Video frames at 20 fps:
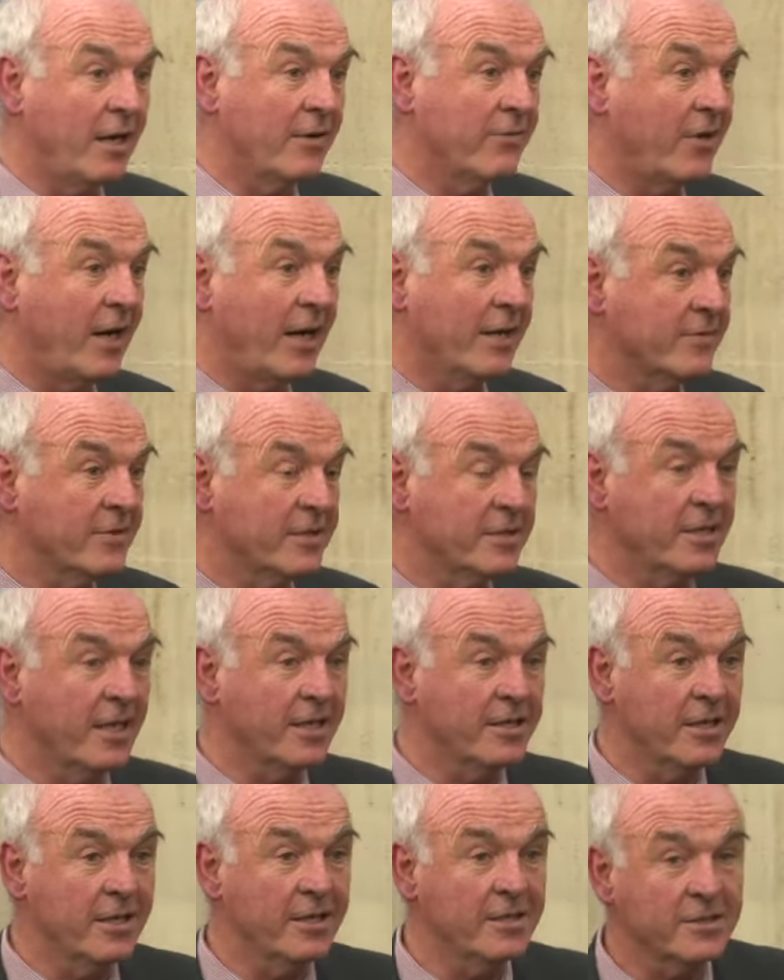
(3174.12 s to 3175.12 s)
5 to
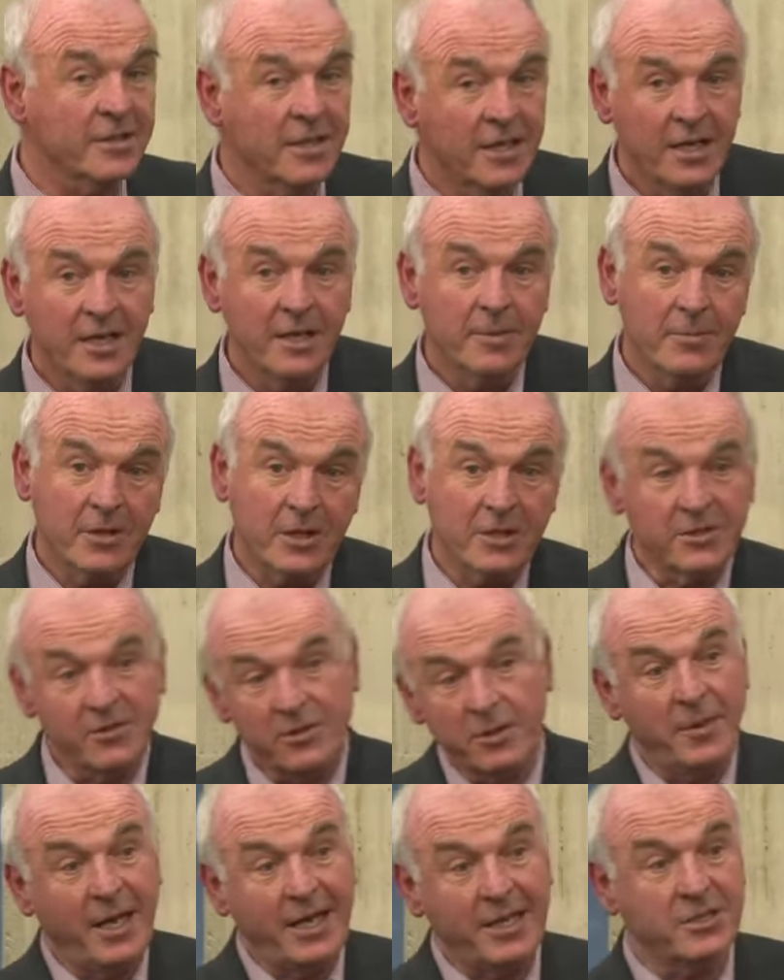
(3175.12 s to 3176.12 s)
10 years because of
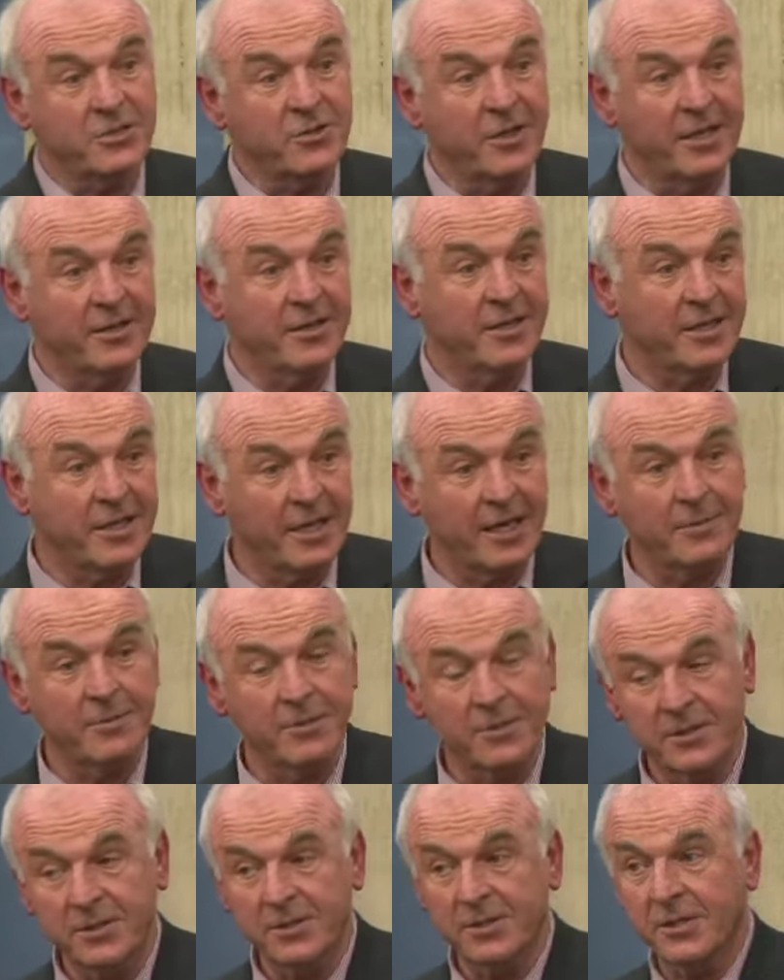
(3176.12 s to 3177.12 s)
the mega trend that I
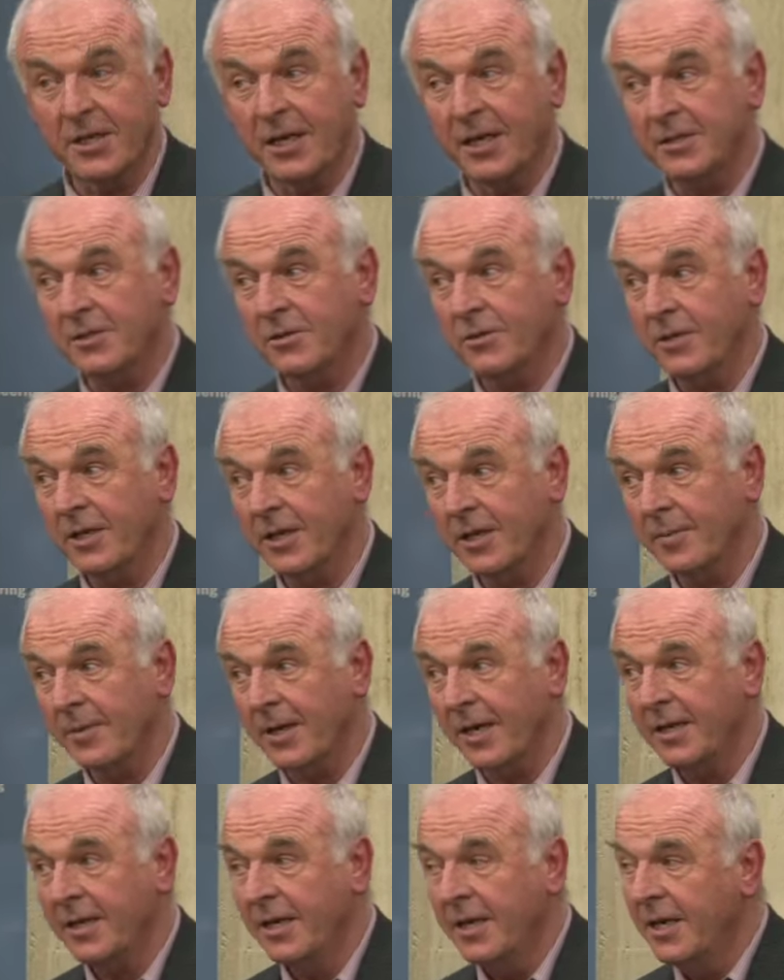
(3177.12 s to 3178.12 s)
was talking
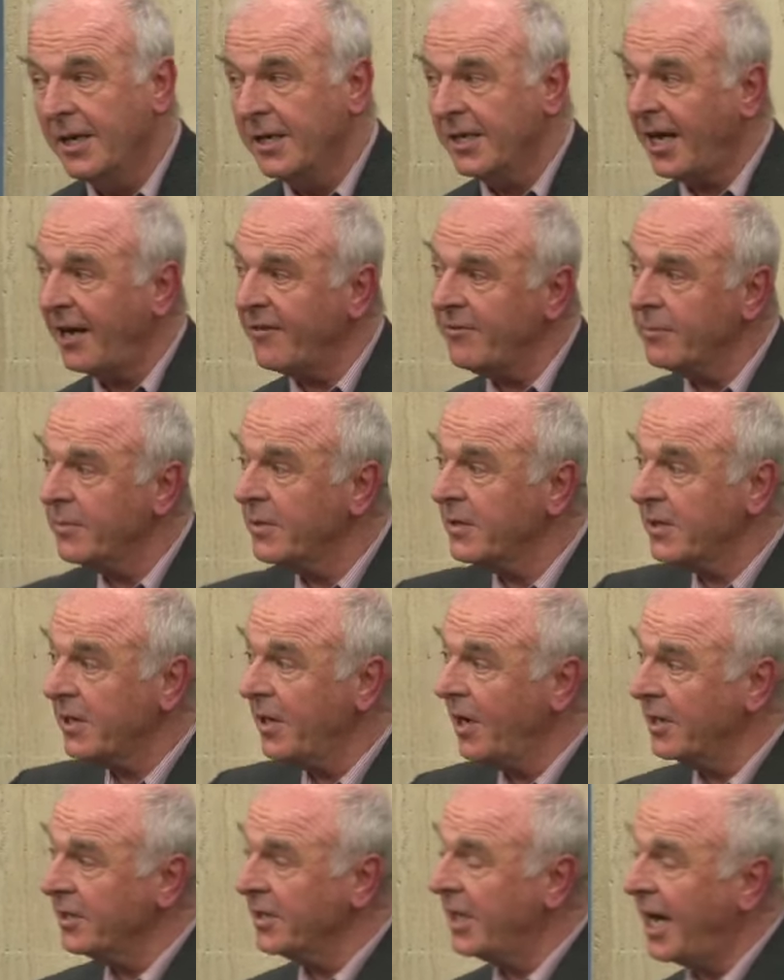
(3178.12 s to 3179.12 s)
about. Government
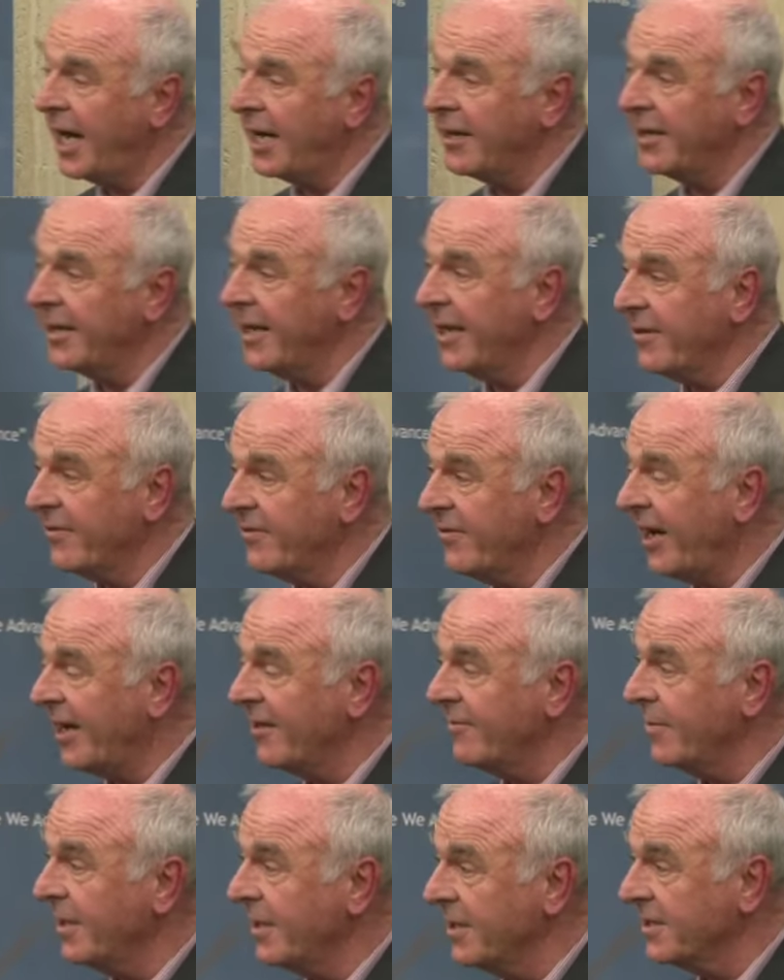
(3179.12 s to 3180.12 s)
can't hire another
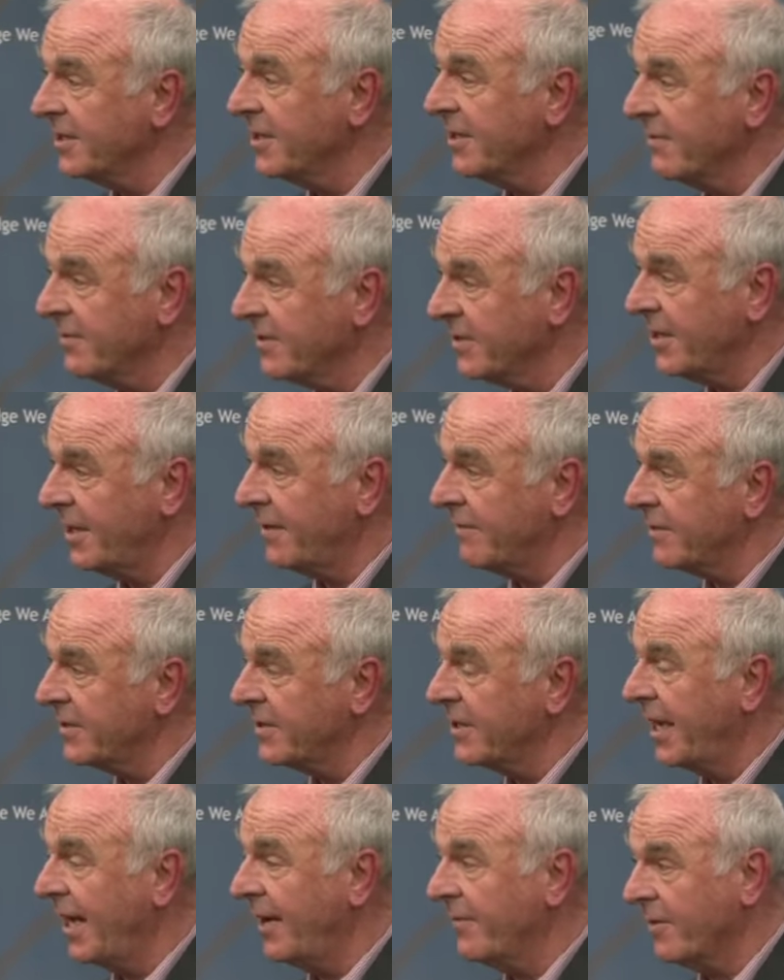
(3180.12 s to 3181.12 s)
5 million civil
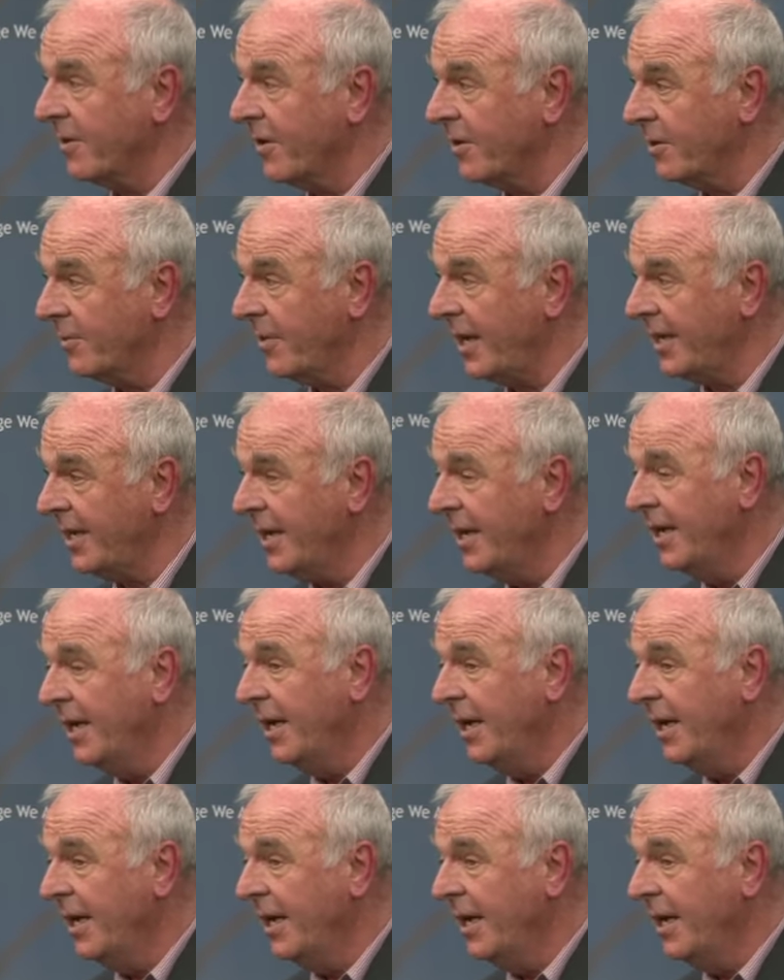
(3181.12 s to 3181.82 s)
servants. They haven't got the money.